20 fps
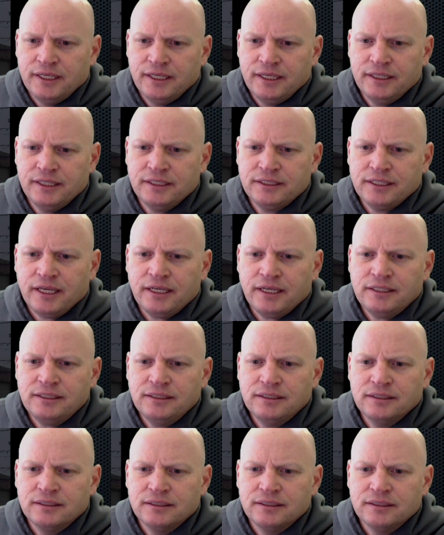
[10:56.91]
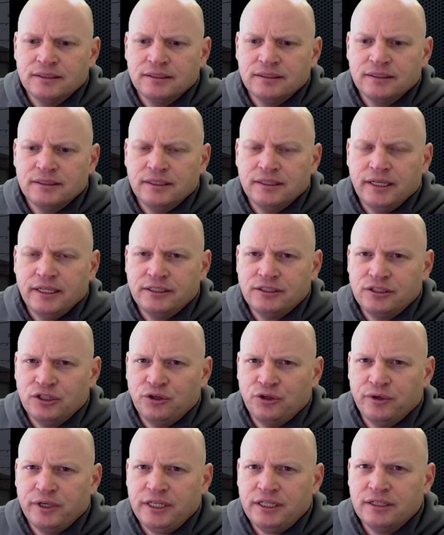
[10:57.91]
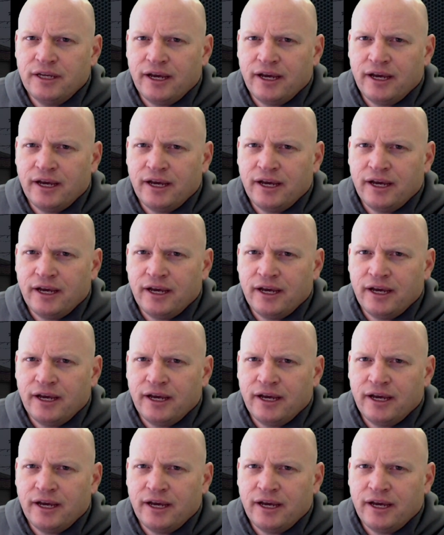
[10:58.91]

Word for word: In this case, it's the green